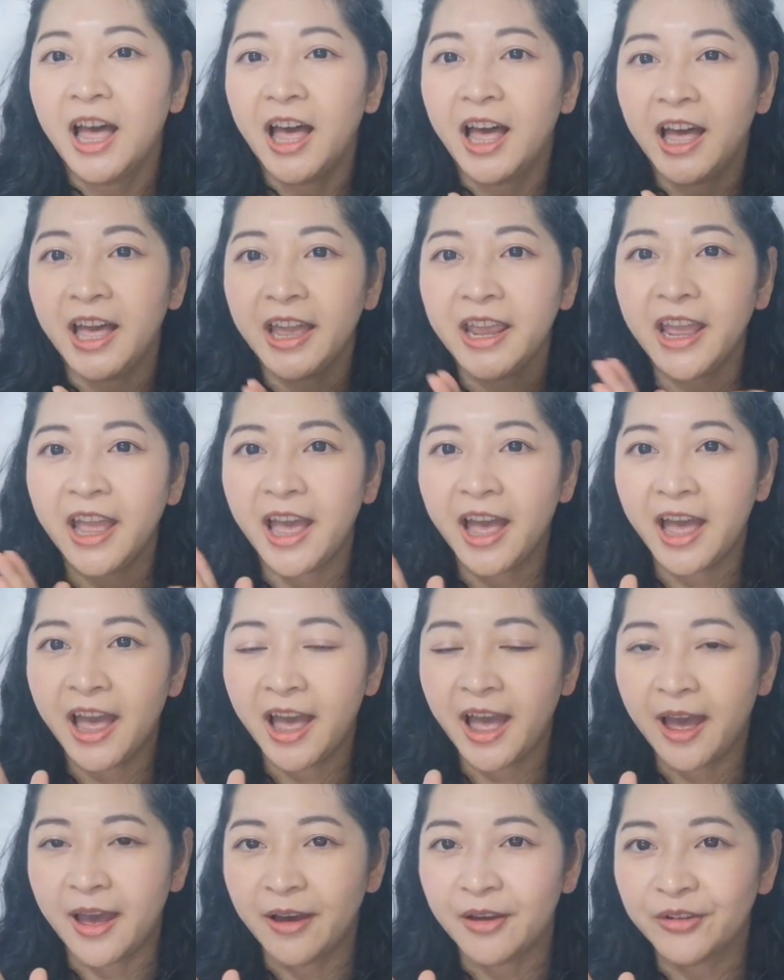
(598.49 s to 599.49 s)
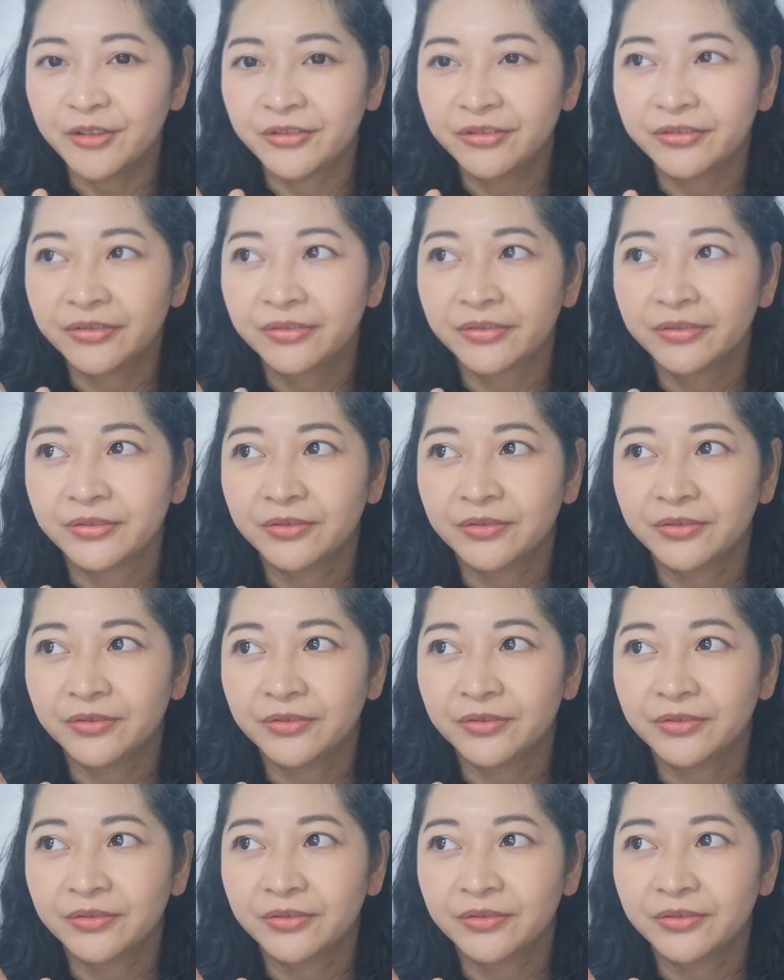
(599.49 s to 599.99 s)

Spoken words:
I have